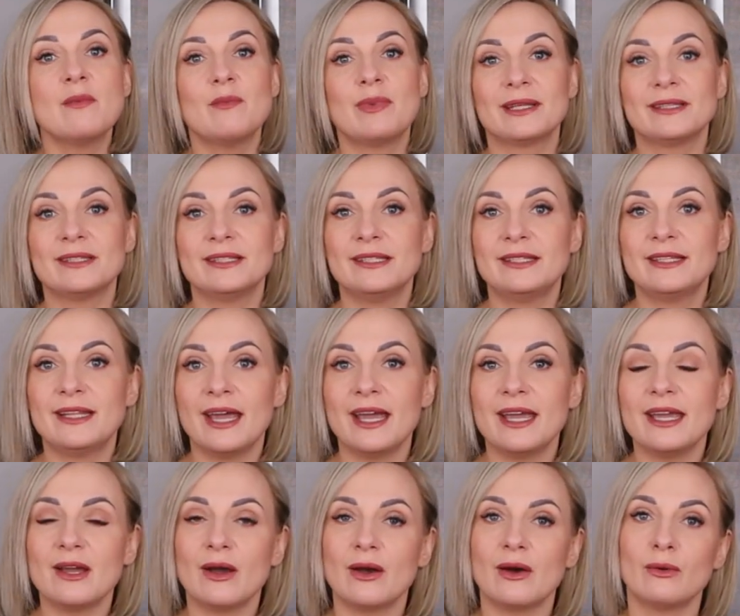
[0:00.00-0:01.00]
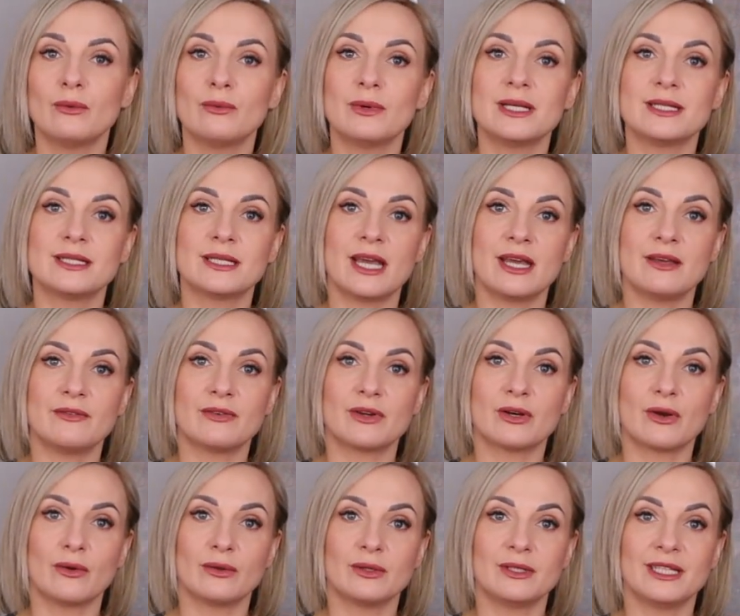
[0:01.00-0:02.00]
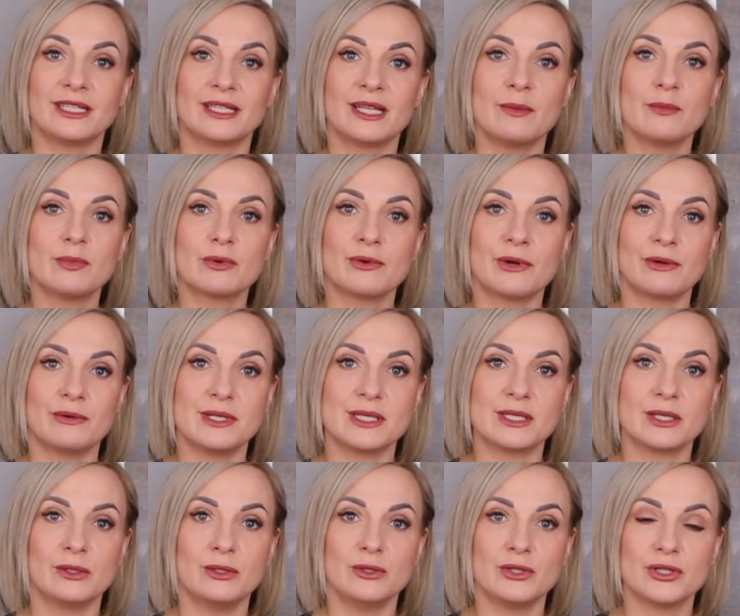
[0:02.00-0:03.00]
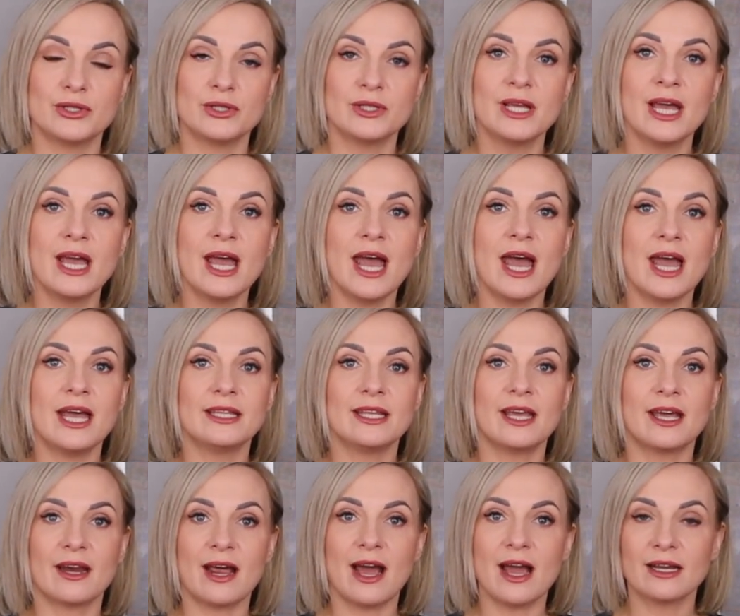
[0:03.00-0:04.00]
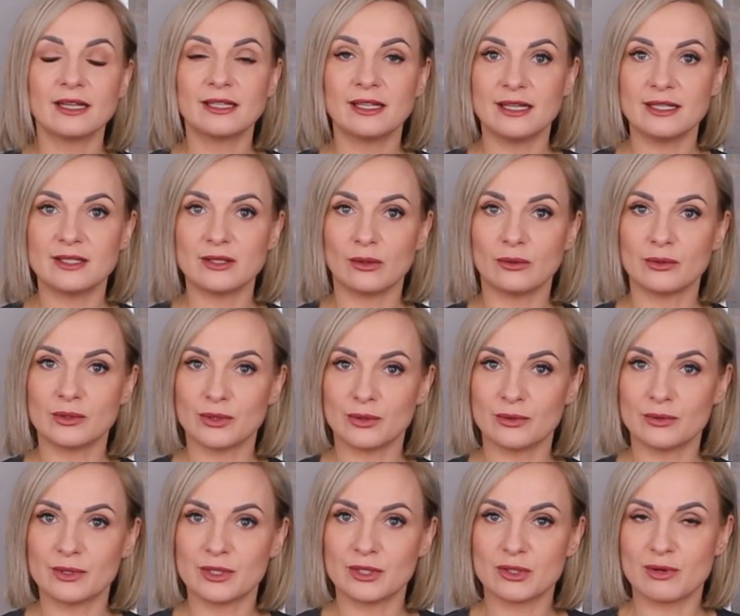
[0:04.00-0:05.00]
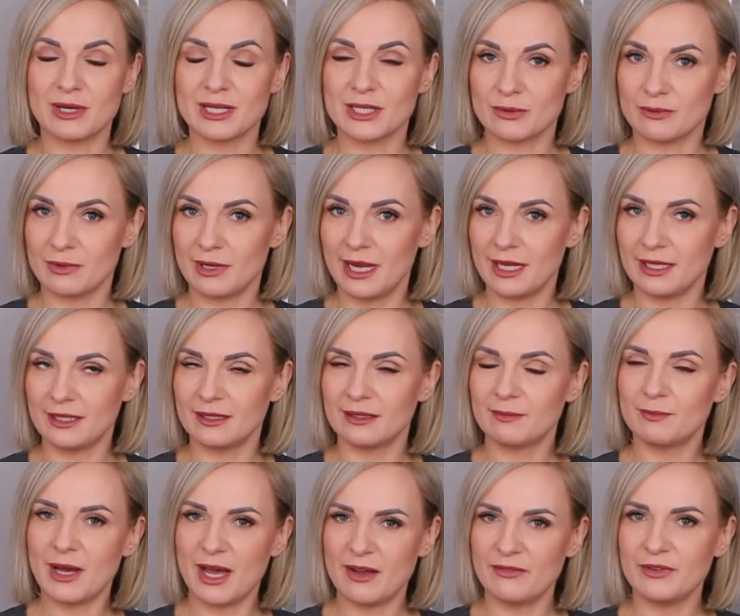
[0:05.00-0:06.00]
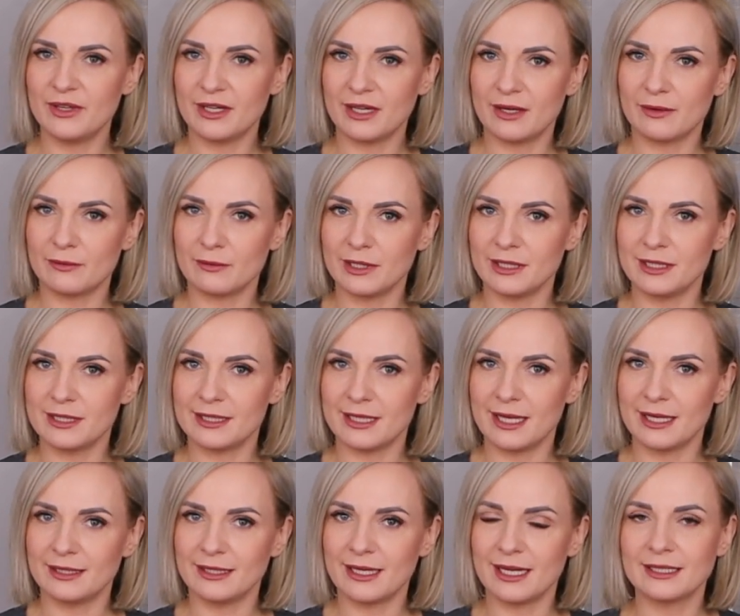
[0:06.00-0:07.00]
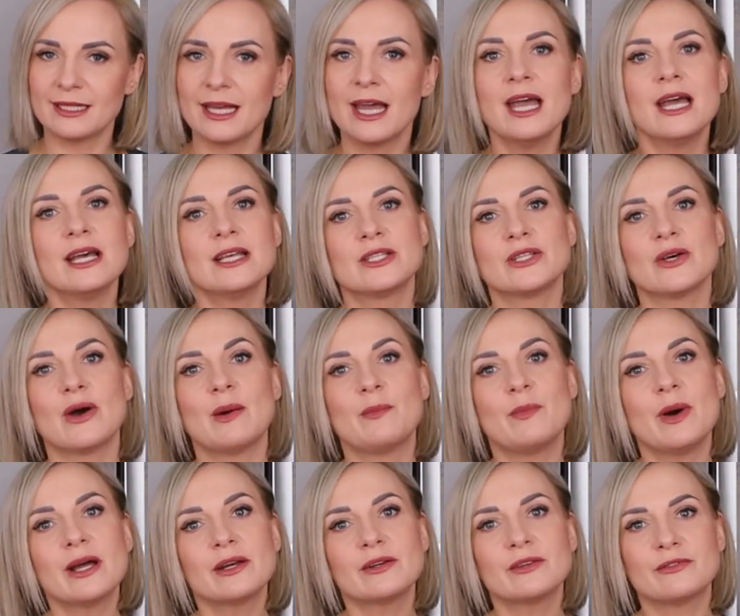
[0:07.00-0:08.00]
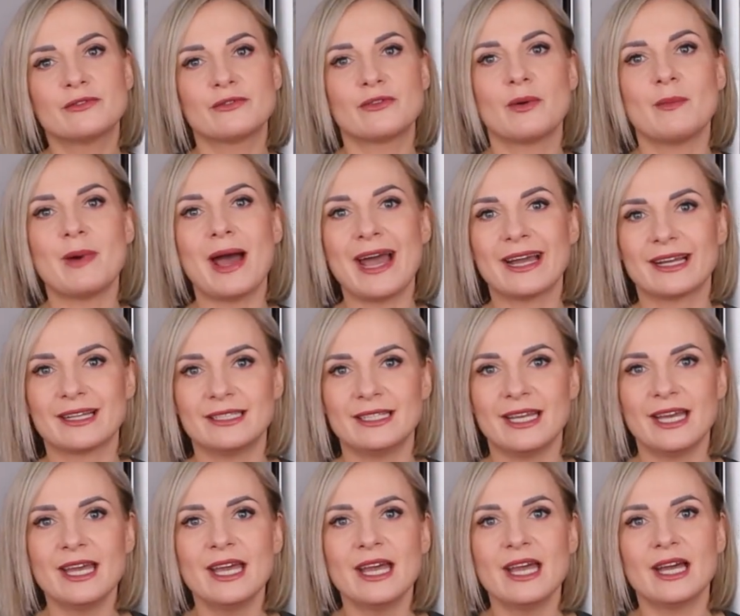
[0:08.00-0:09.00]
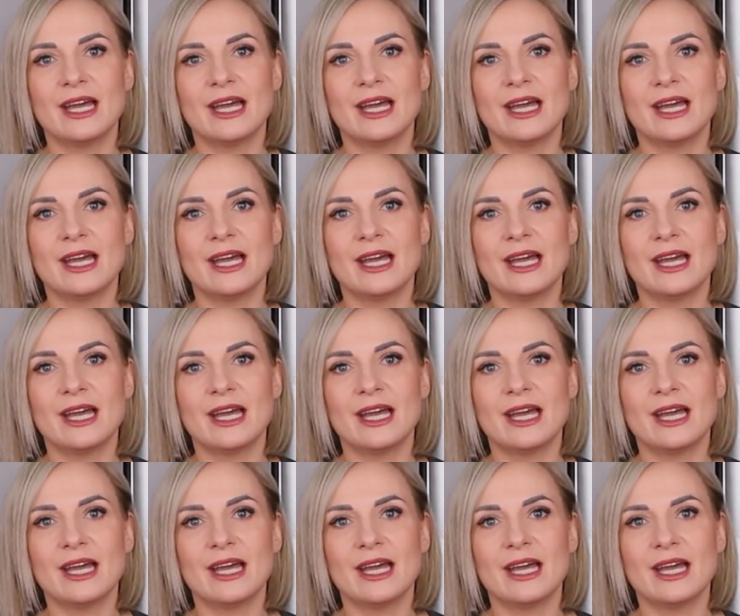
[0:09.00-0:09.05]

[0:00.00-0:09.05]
but they always gave her only a temporary solution, and her acne is also stress related, but I think I already said that. So apart from acne,